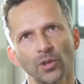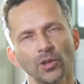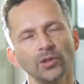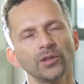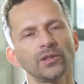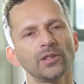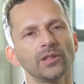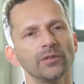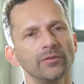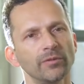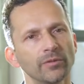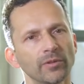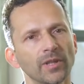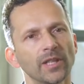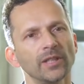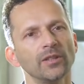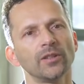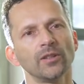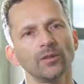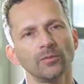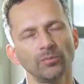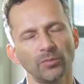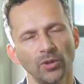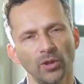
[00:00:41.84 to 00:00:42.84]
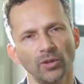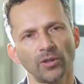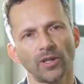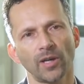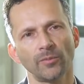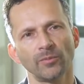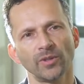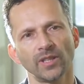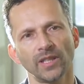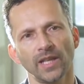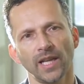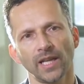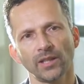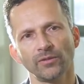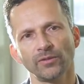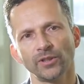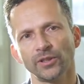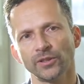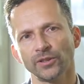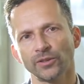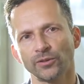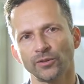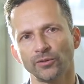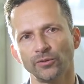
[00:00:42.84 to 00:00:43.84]
most influential programming
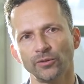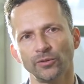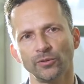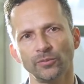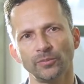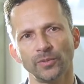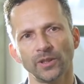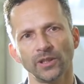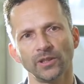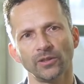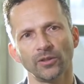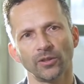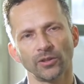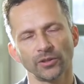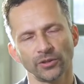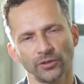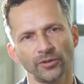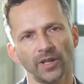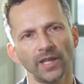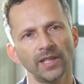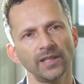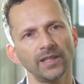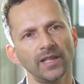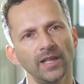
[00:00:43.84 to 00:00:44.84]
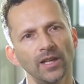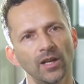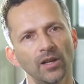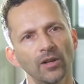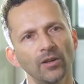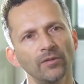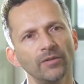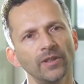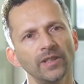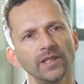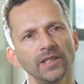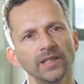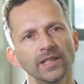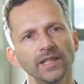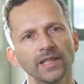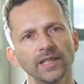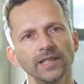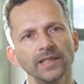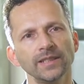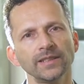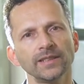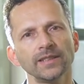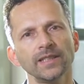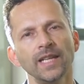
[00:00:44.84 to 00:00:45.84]
languages group in Australia over the
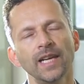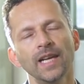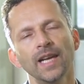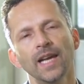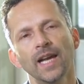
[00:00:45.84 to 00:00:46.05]
years.